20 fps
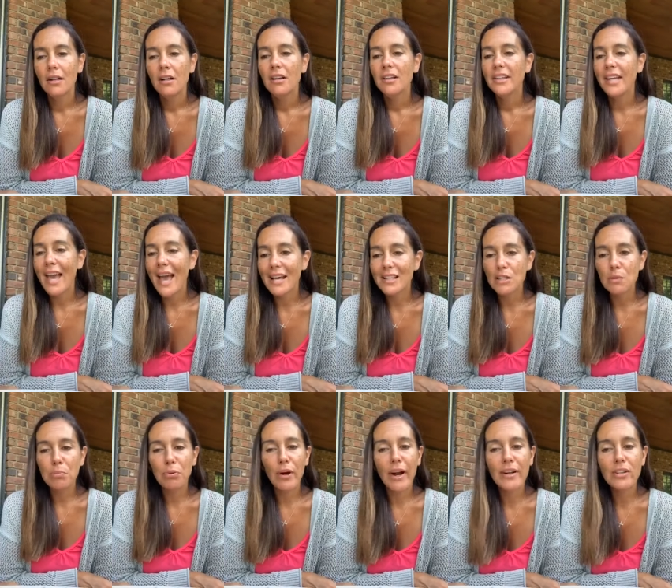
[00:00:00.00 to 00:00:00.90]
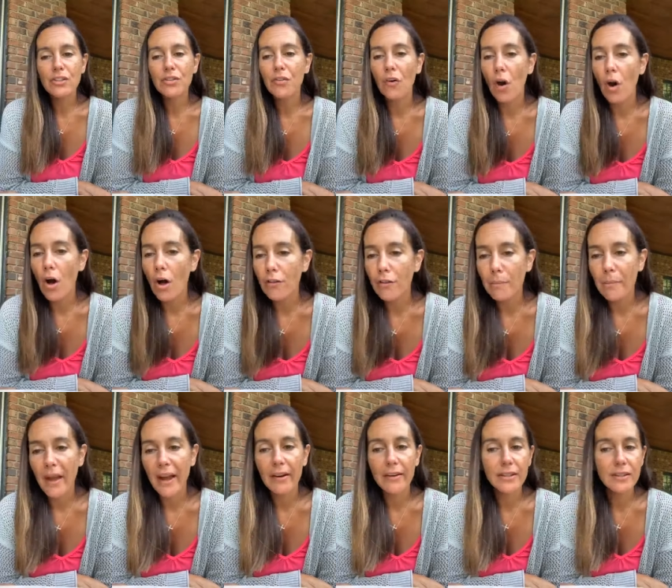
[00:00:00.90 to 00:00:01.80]
yes, prayers for all the
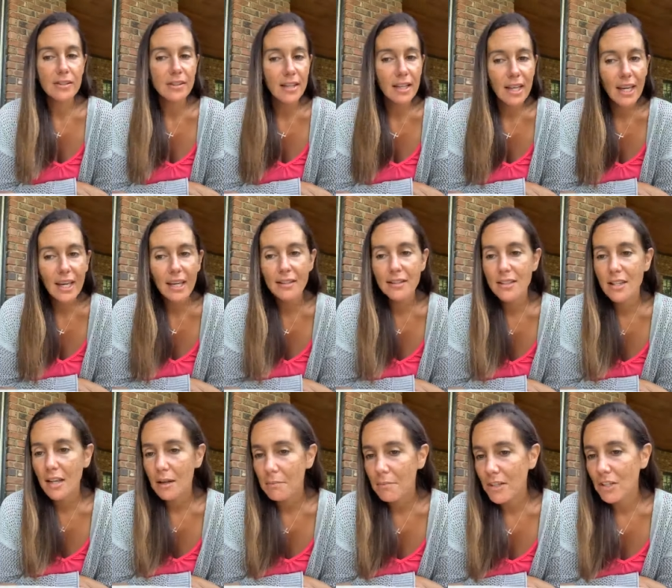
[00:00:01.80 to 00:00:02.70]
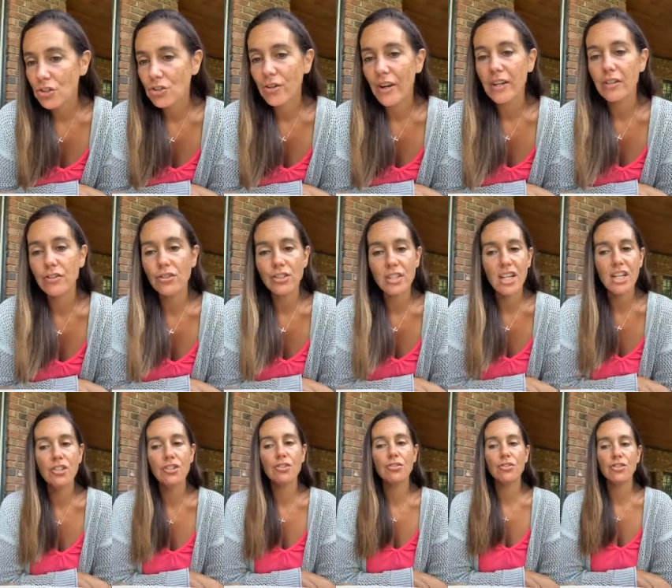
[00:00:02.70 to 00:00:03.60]
parents, the kids, the administrators,
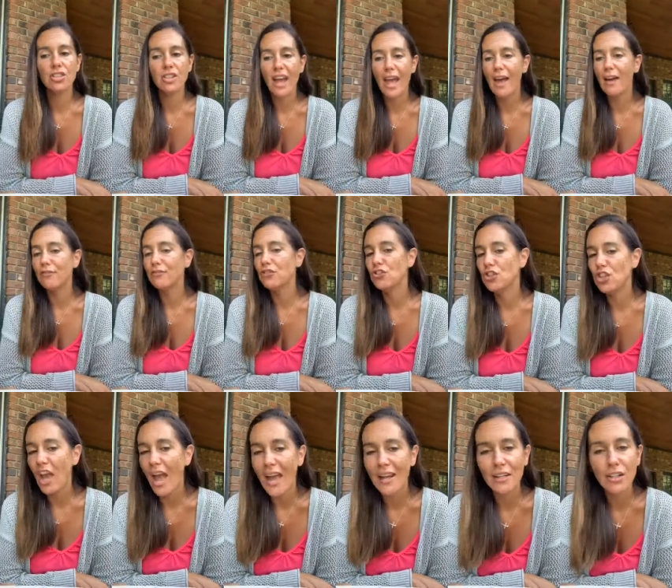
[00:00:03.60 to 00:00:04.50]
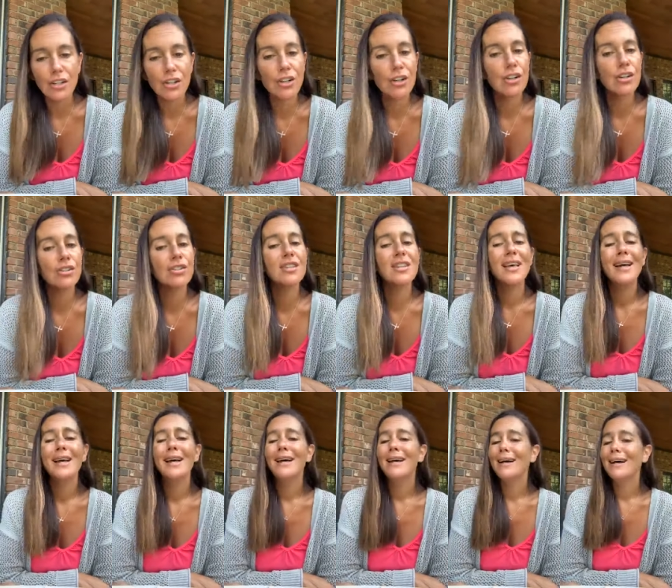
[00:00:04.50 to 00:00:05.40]
teachers, staff, janitors.
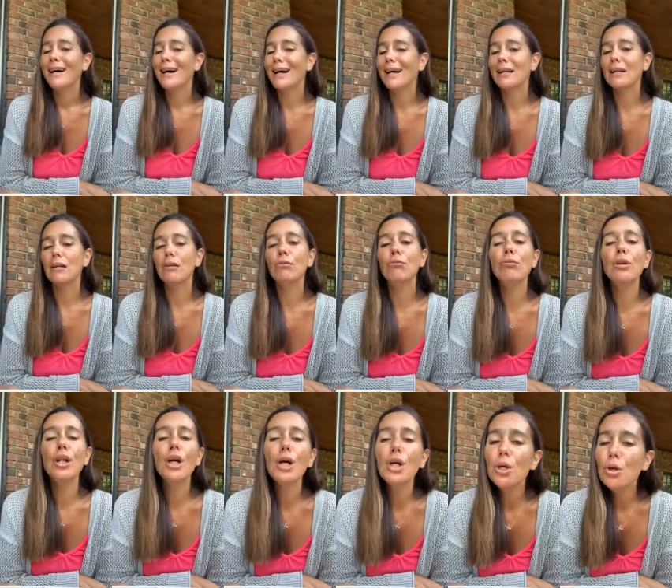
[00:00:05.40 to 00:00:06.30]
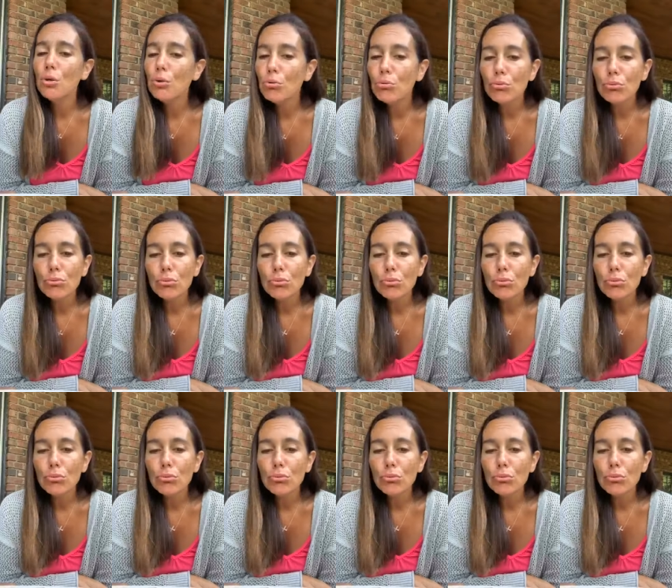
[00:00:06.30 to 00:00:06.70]
I don't know.